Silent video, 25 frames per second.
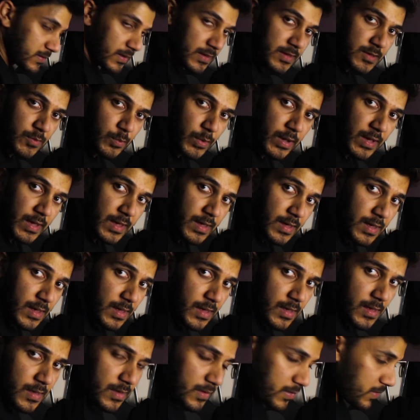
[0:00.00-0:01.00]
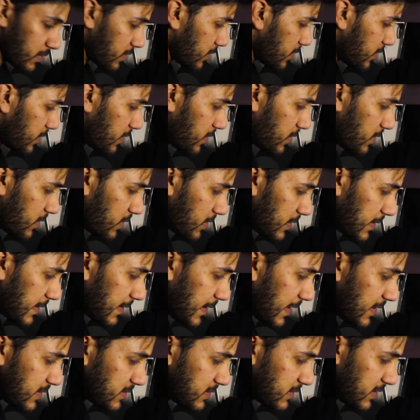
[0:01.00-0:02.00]
this is where the
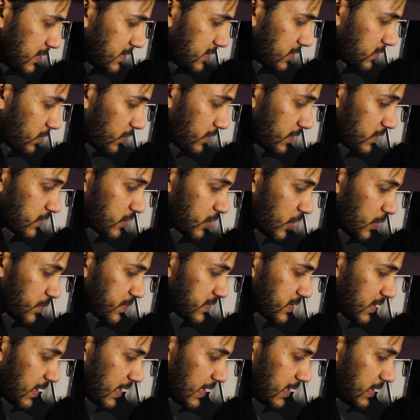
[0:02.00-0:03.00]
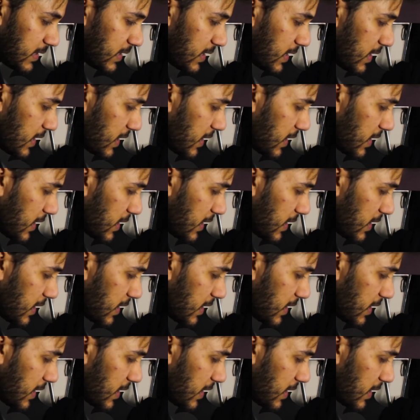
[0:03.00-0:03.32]
lens is, it's on this top side.